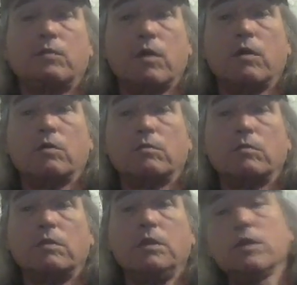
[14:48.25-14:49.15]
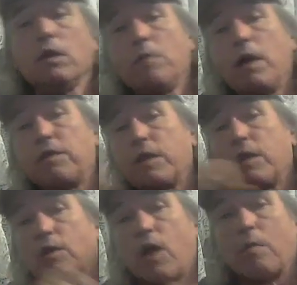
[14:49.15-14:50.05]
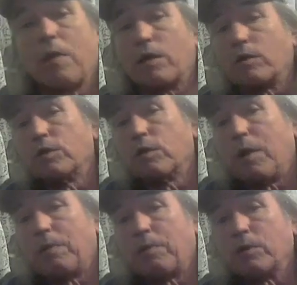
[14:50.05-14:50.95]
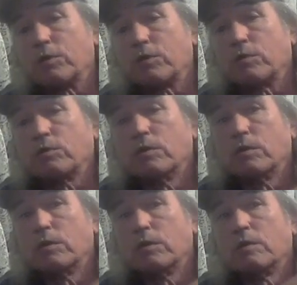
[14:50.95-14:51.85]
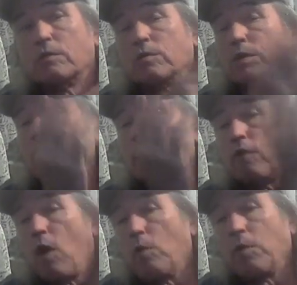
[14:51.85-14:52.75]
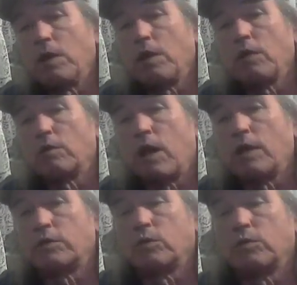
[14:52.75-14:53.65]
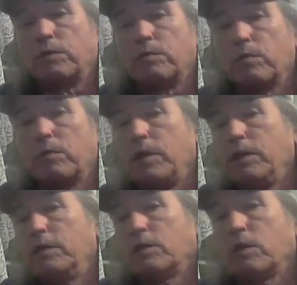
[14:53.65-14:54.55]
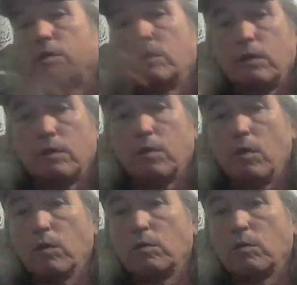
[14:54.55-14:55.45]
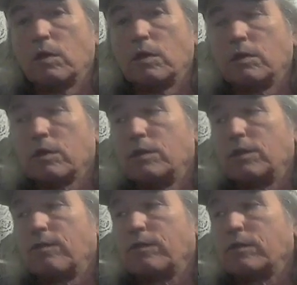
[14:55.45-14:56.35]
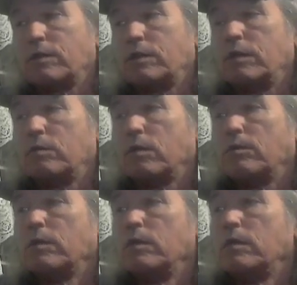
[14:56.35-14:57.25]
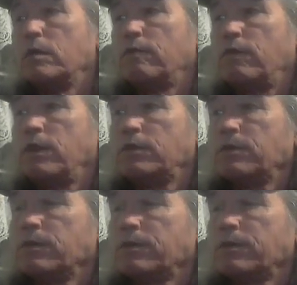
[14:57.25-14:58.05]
Rowe. He's on my Theron Carmichael, my personal, with all my other high school people, but he's the only one that's on Jefferson T. Rowe Facebook.